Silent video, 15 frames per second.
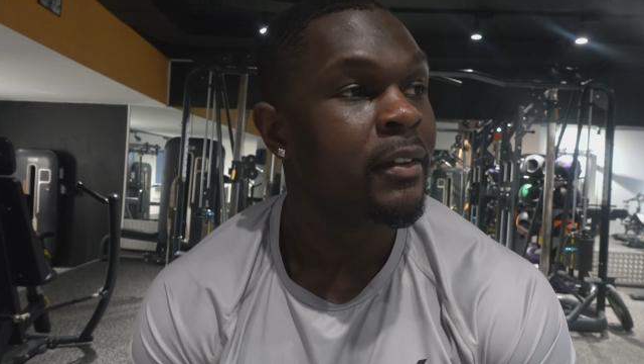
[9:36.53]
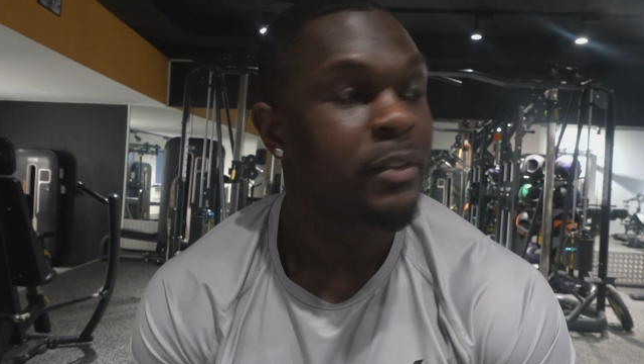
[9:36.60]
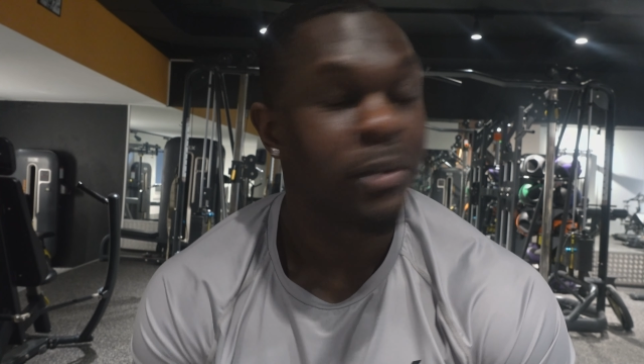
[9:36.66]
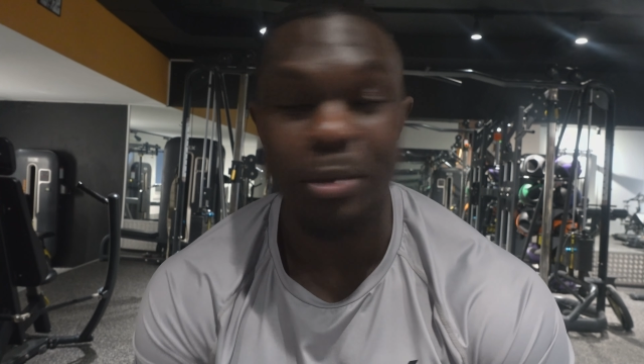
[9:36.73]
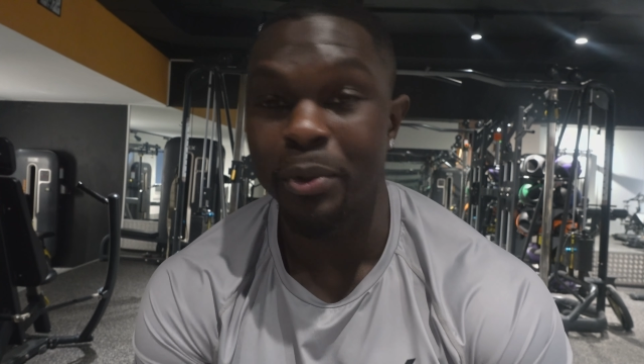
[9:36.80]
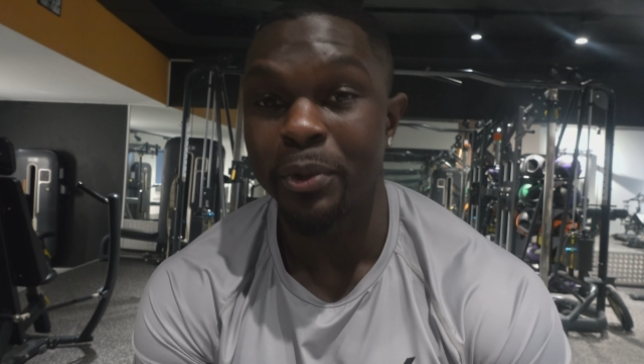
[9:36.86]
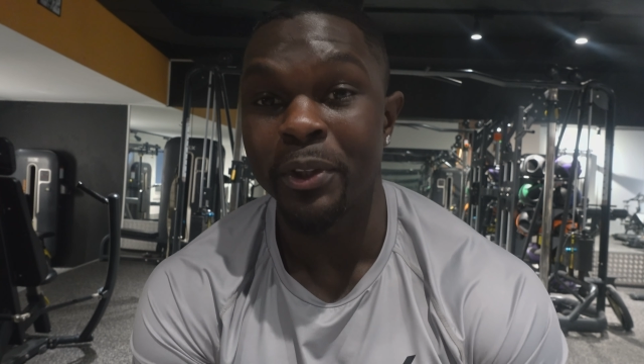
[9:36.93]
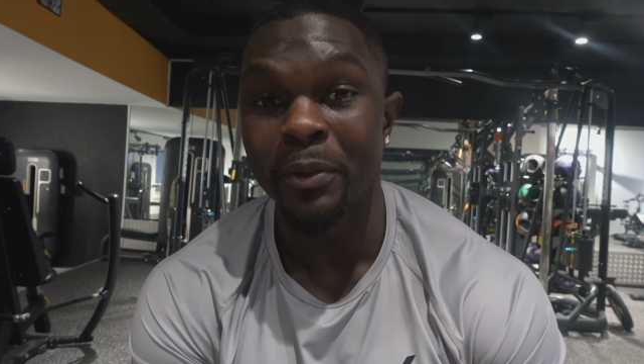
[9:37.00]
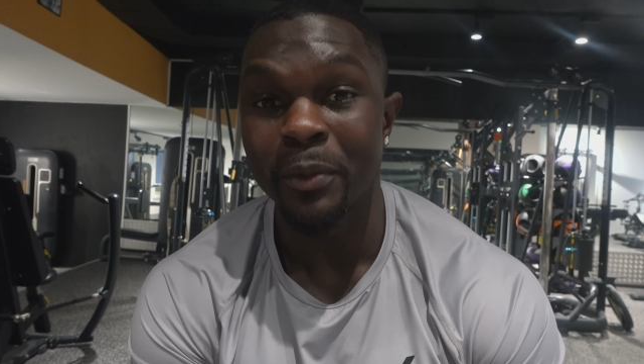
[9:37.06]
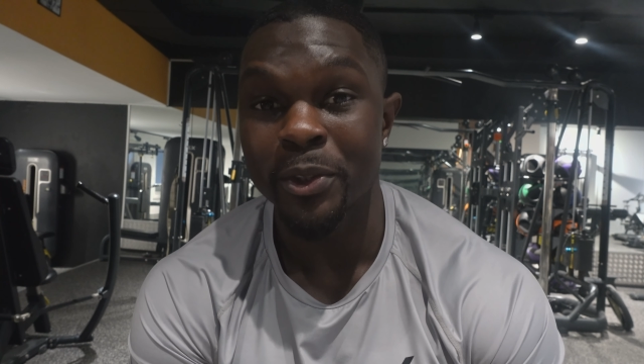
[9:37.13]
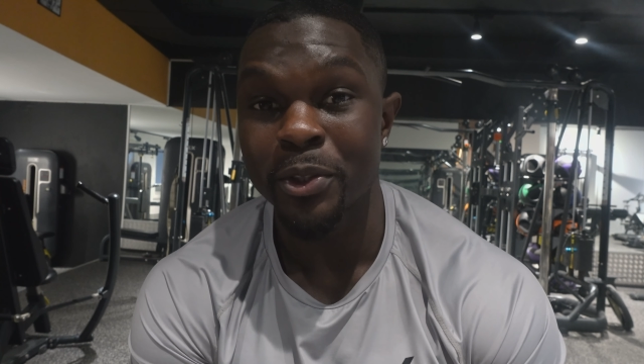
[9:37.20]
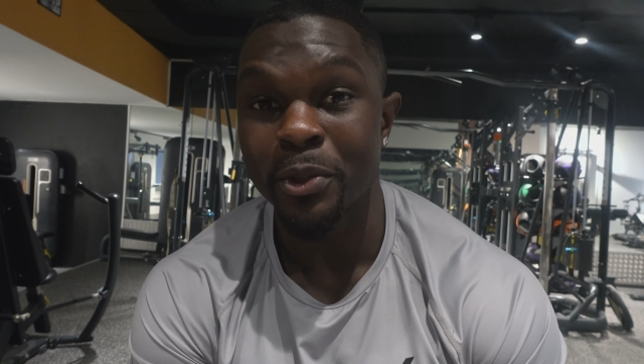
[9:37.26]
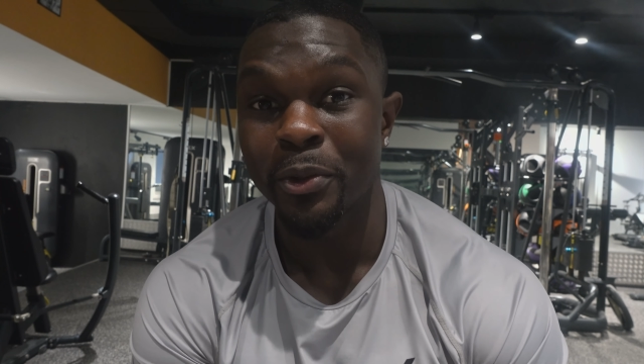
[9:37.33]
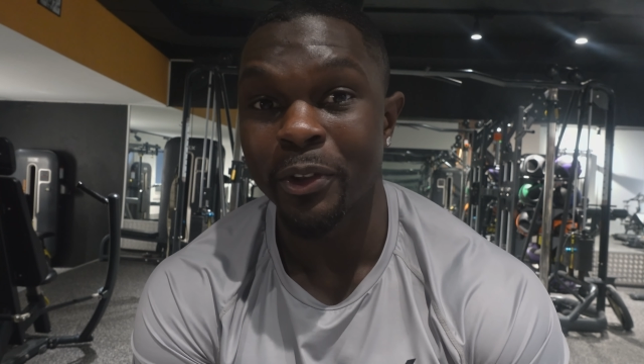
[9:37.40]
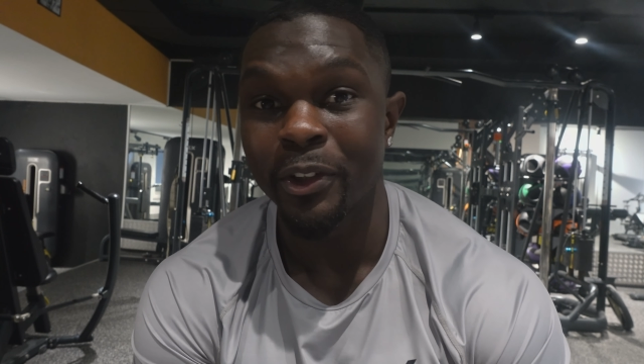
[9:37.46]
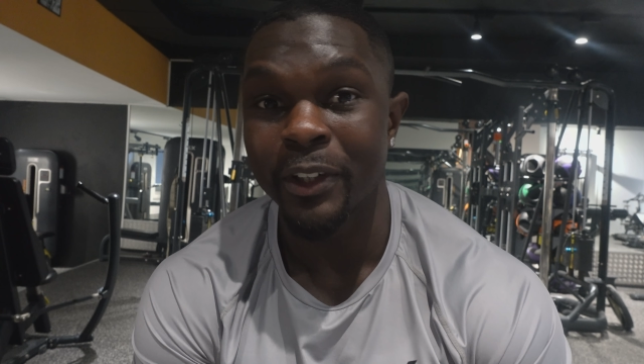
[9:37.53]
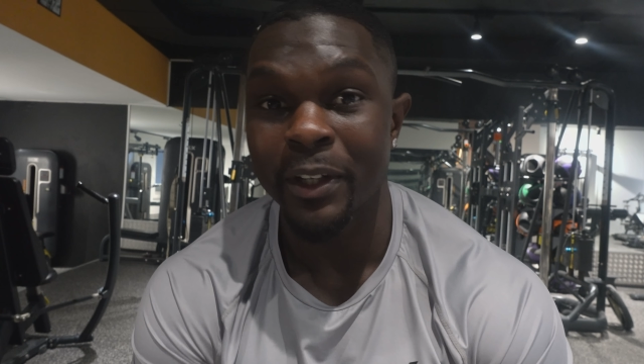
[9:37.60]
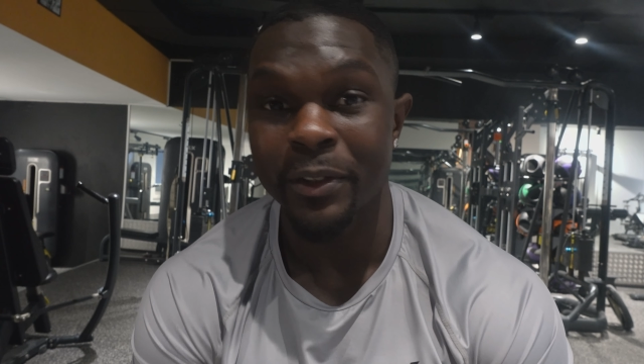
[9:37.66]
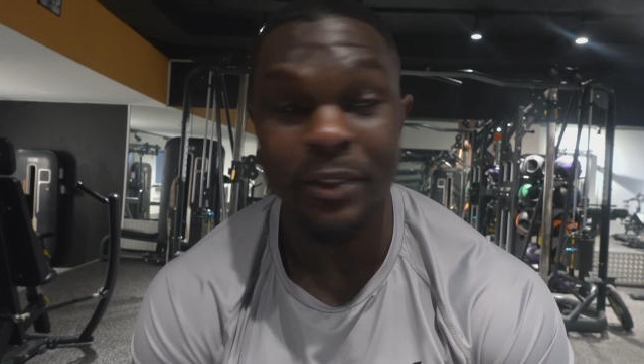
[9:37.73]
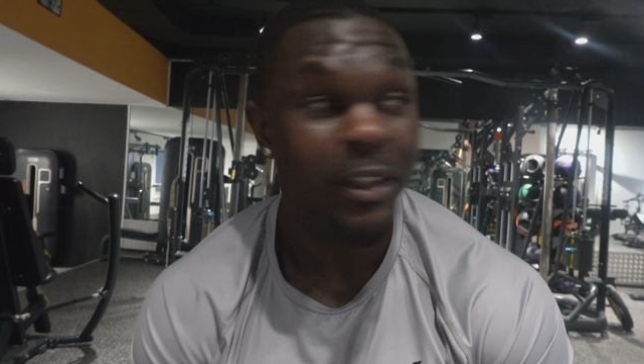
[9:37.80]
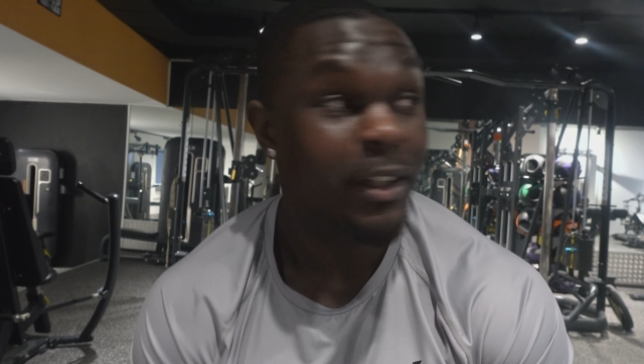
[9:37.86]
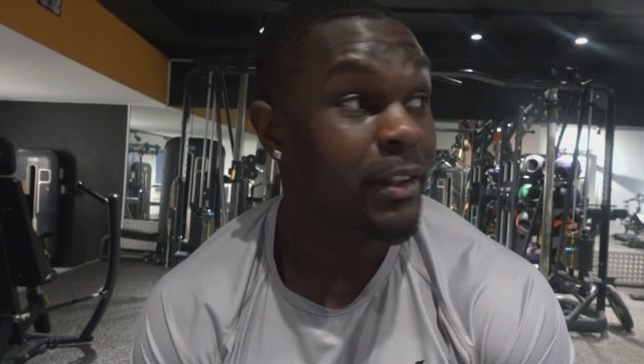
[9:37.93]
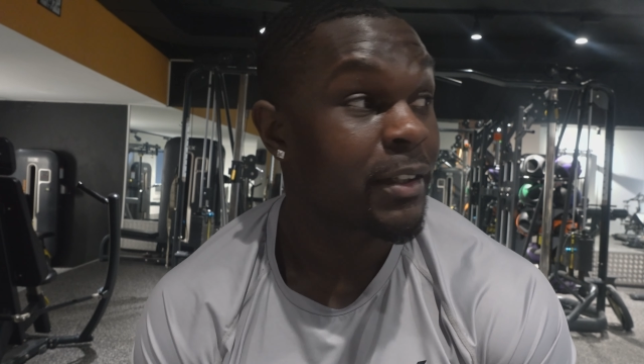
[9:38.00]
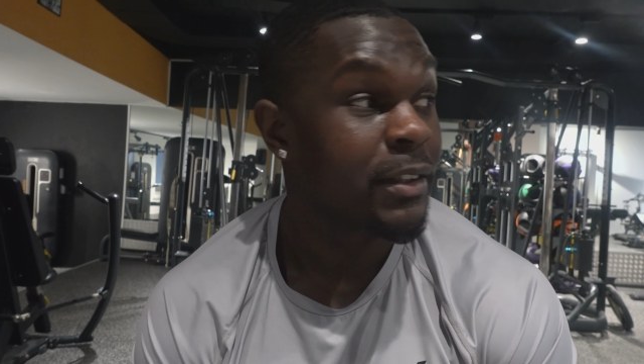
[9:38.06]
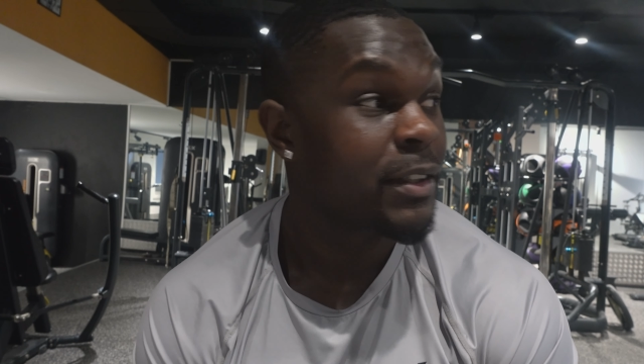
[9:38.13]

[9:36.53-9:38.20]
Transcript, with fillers: to show y'all what's going on outside.